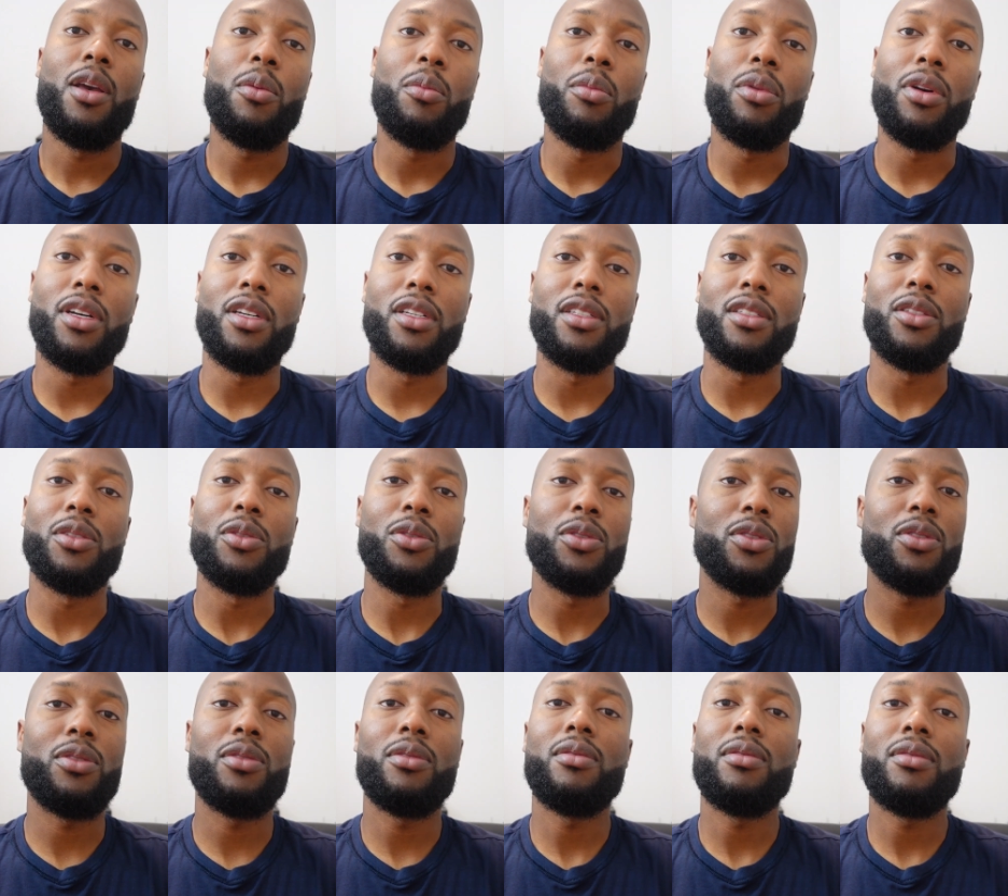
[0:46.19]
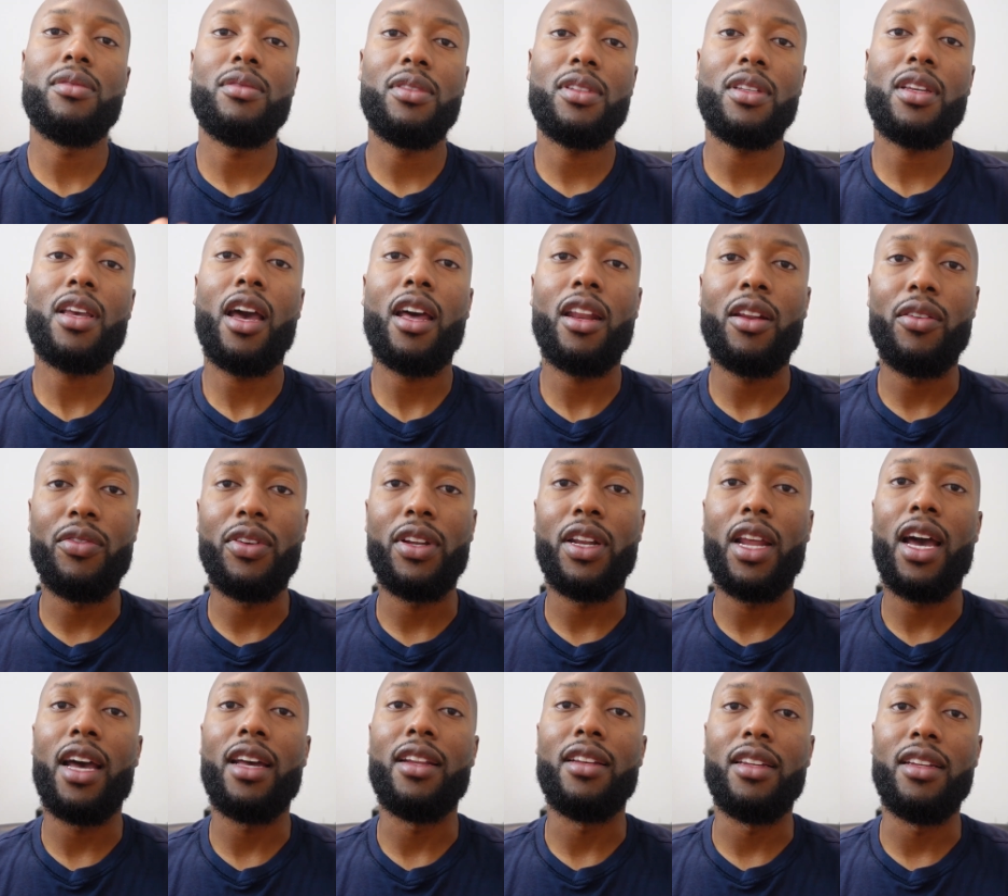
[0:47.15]
because it's kind of an
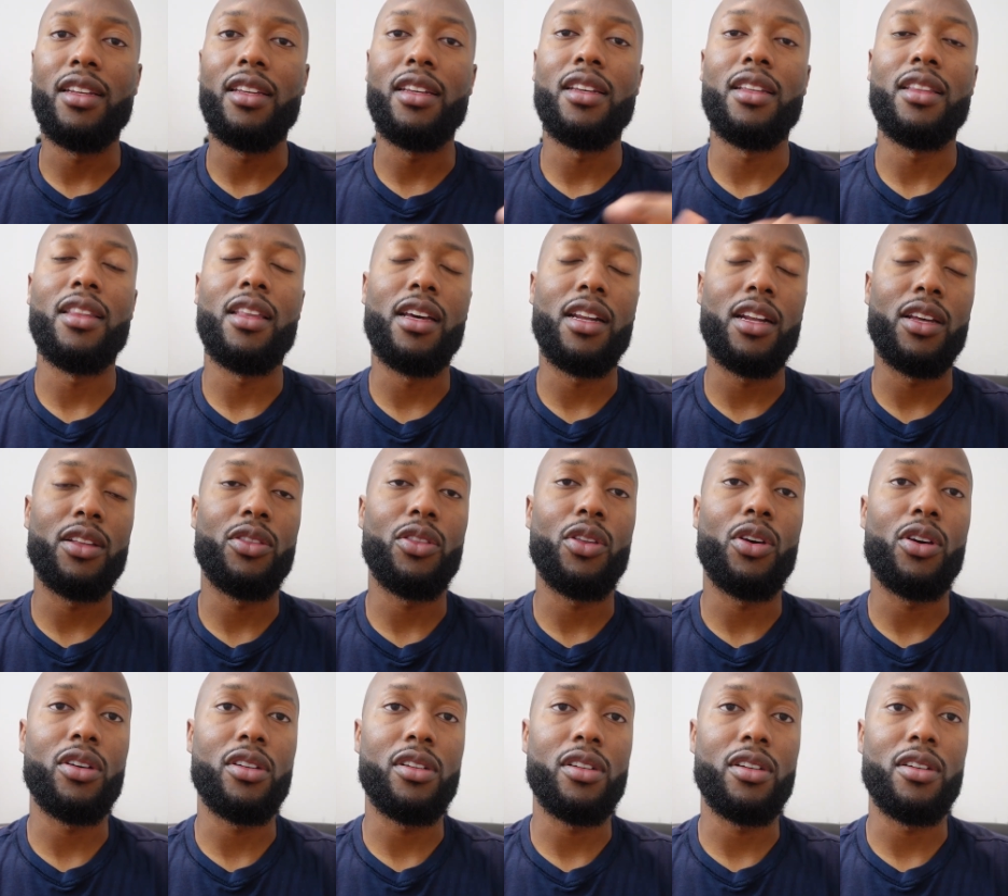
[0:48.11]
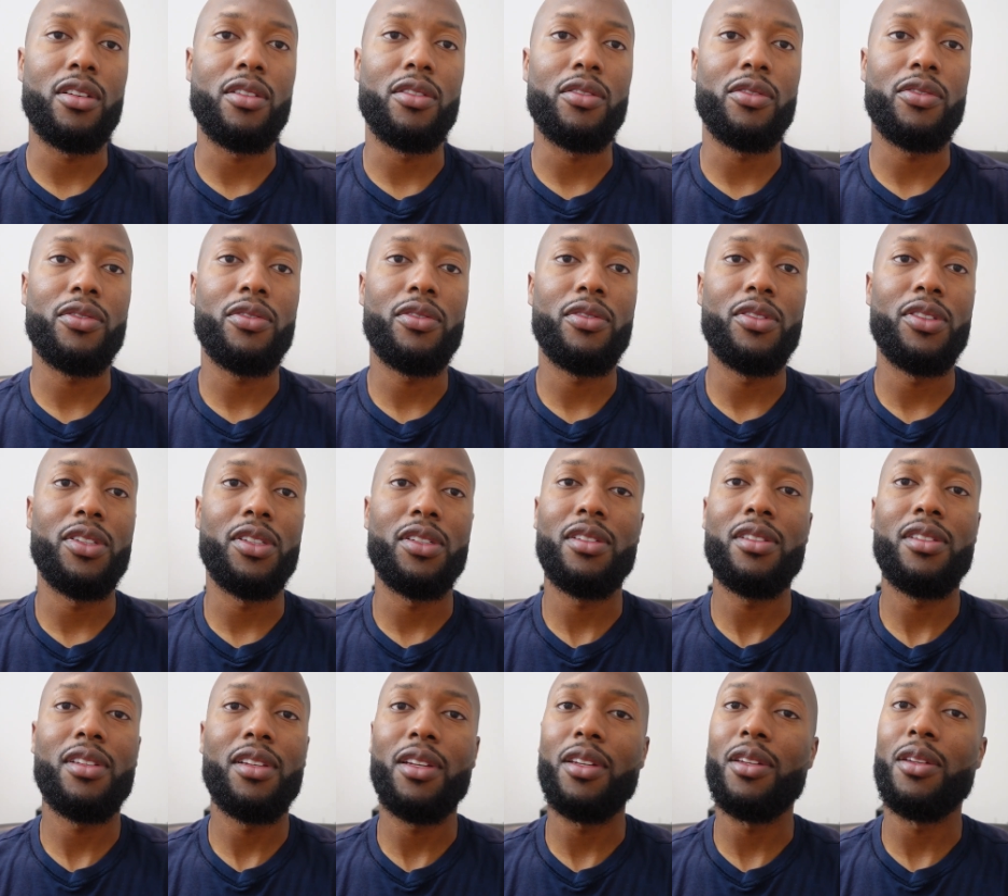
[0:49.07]
idea that I thought of
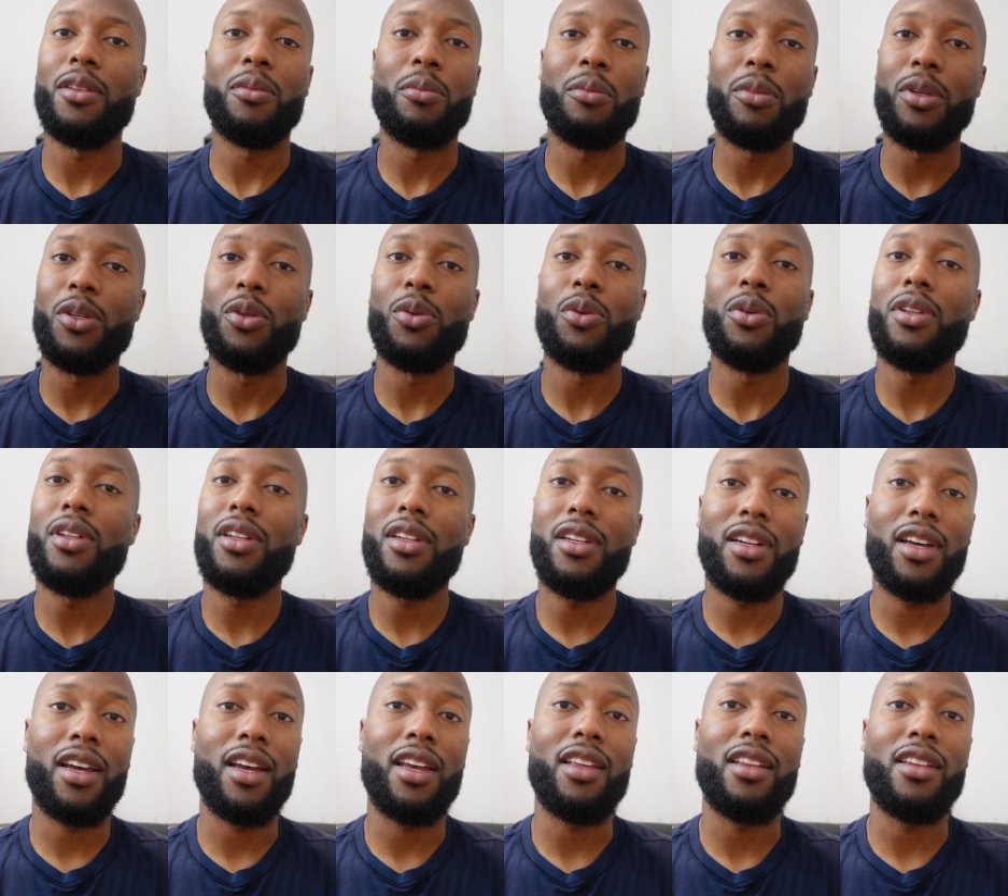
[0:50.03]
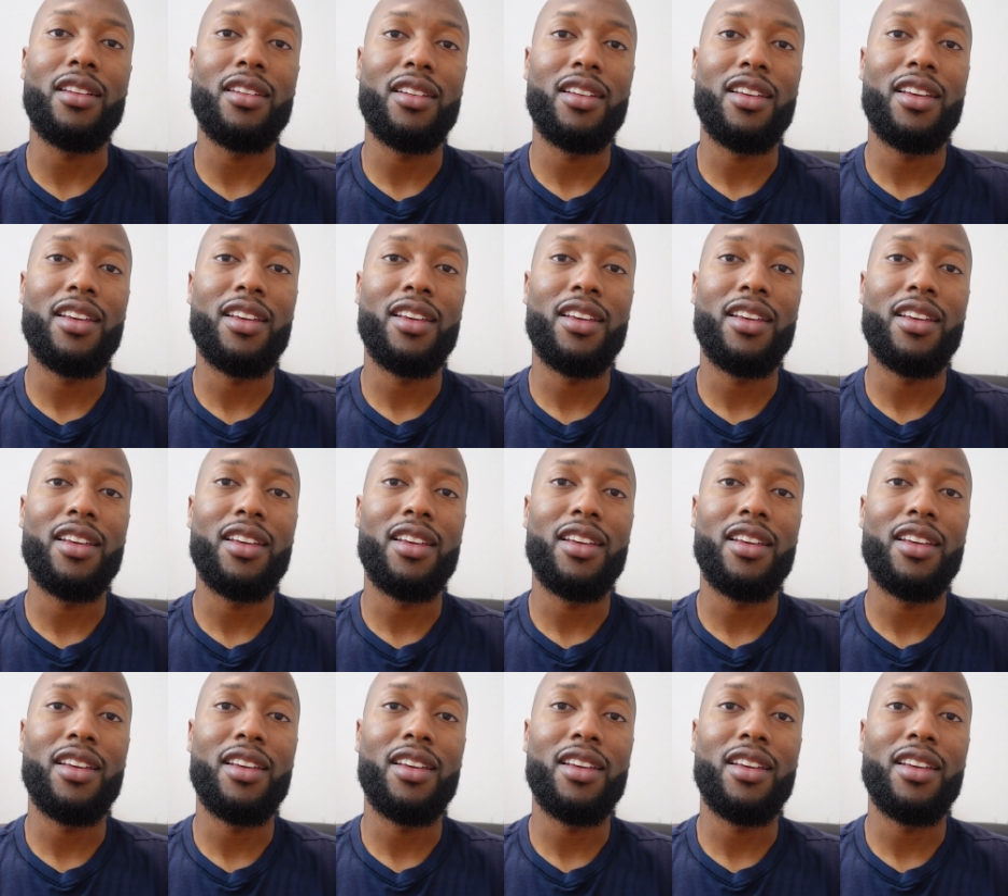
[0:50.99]
just in the middle of the night,